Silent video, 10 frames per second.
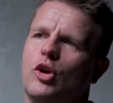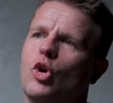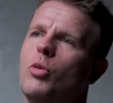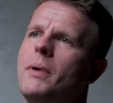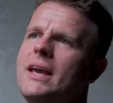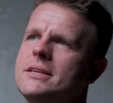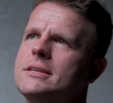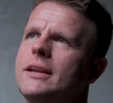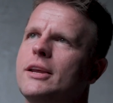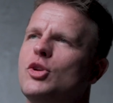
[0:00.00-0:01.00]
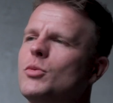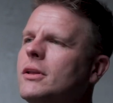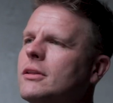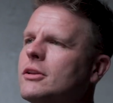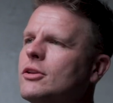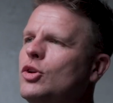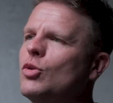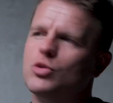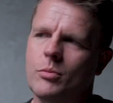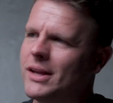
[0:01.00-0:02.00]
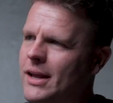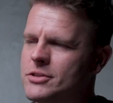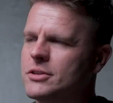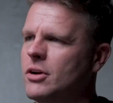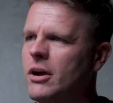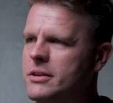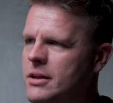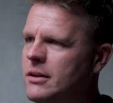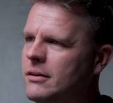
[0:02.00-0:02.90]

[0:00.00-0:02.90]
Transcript: you're basically you're swimming against the tide here.